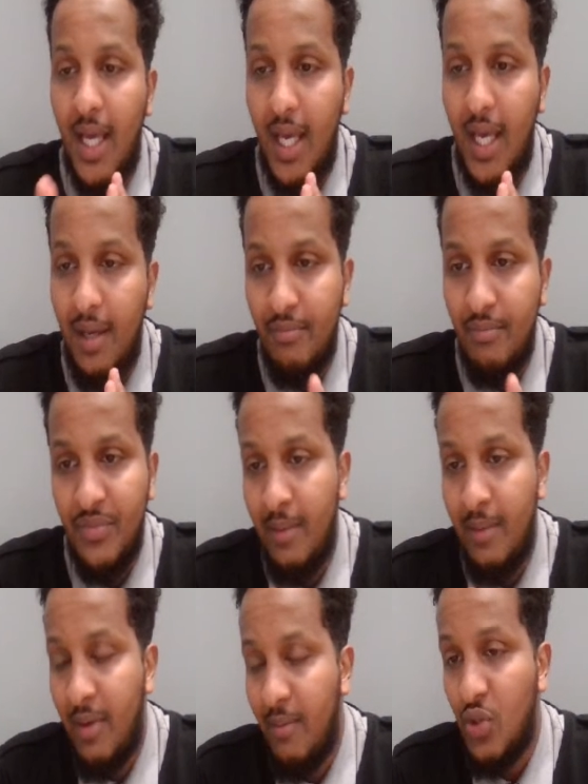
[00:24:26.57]

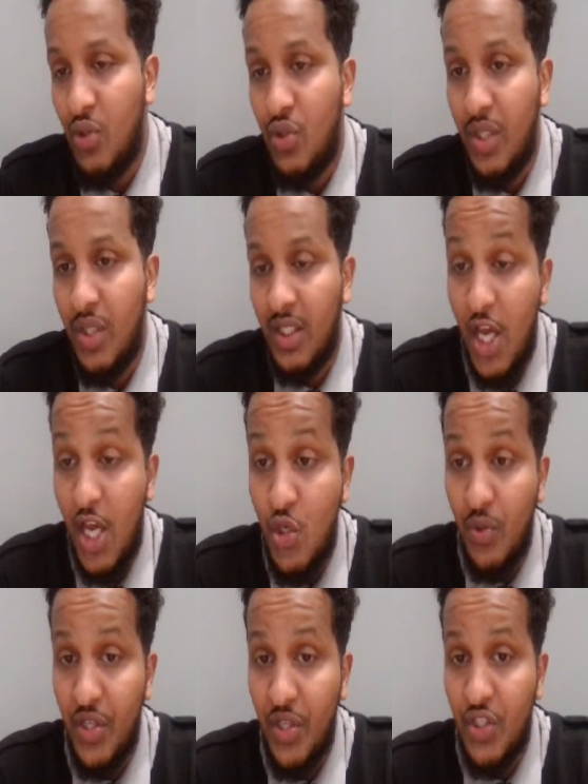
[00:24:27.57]
their members to
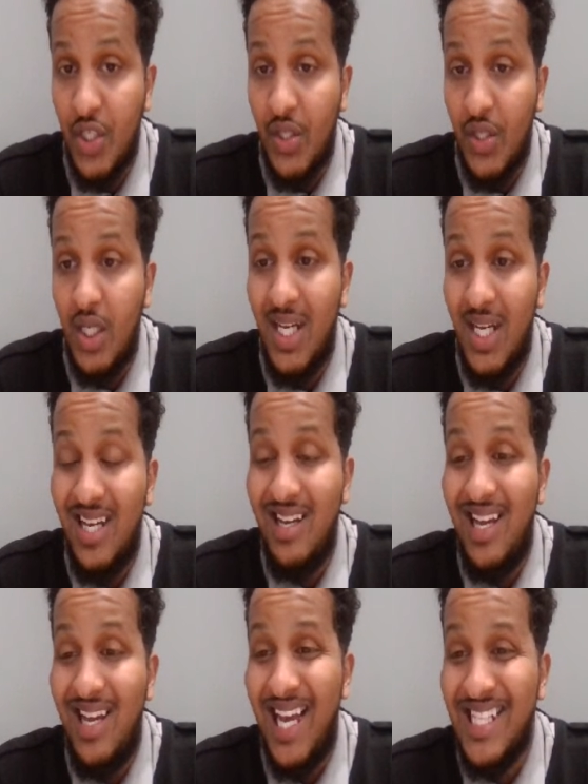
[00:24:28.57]
engage with each other,
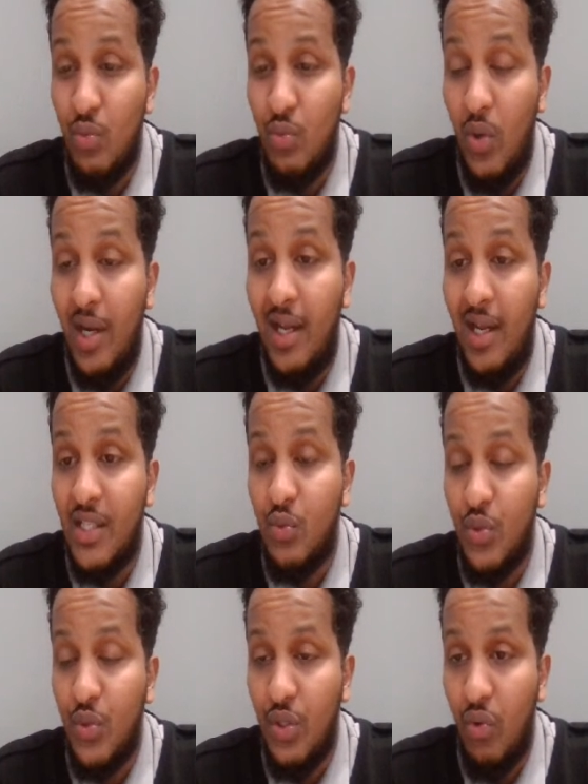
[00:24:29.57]
as well as
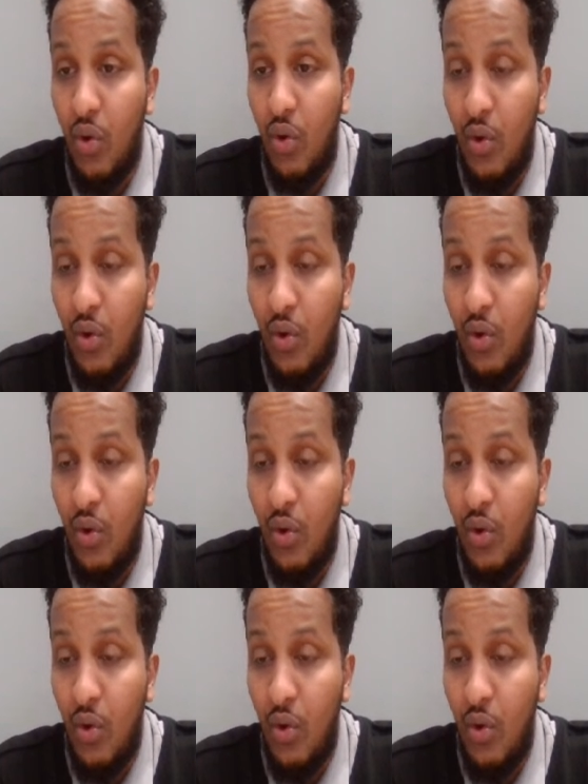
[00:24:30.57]
when you're